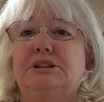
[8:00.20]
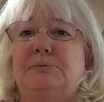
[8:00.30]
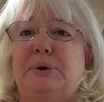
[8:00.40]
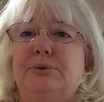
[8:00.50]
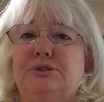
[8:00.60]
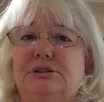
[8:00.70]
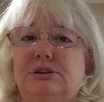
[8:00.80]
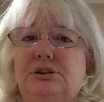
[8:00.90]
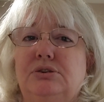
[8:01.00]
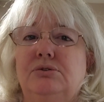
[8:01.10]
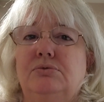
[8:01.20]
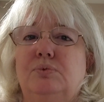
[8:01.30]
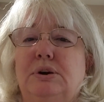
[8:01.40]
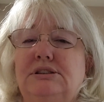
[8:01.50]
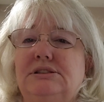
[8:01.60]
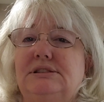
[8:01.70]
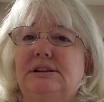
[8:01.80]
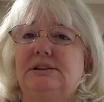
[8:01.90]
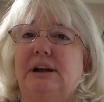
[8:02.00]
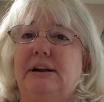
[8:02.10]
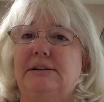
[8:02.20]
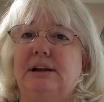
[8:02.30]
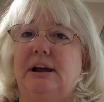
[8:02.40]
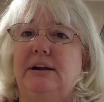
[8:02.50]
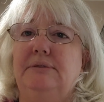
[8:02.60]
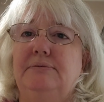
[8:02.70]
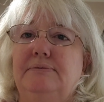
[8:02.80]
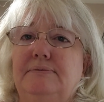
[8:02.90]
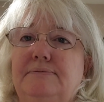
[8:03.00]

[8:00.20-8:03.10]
supposed to do one stitch at a time.